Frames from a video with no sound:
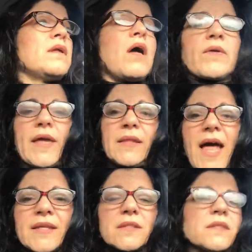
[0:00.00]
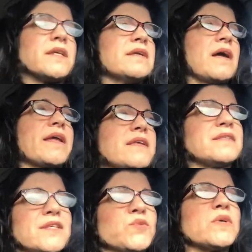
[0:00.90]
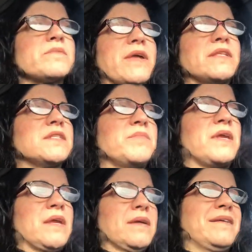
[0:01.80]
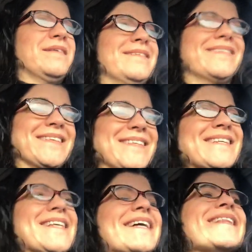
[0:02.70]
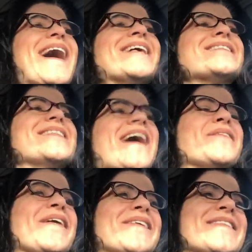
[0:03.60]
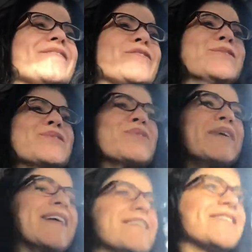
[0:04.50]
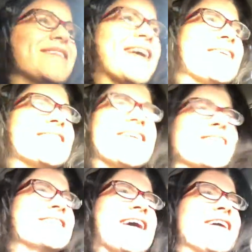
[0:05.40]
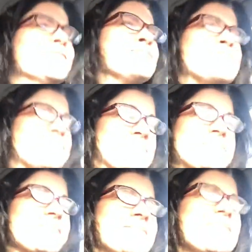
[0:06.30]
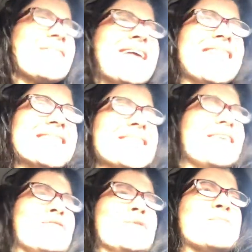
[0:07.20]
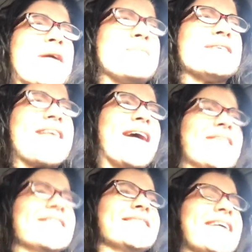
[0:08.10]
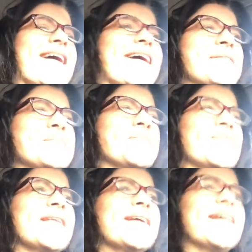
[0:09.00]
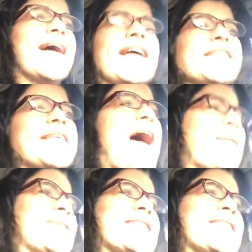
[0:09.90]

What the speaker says: Okay, lastly, I guess this was meant to be. Lastly, I go to the food store yesterday or the other day, and they still have newspapers out, and I just happened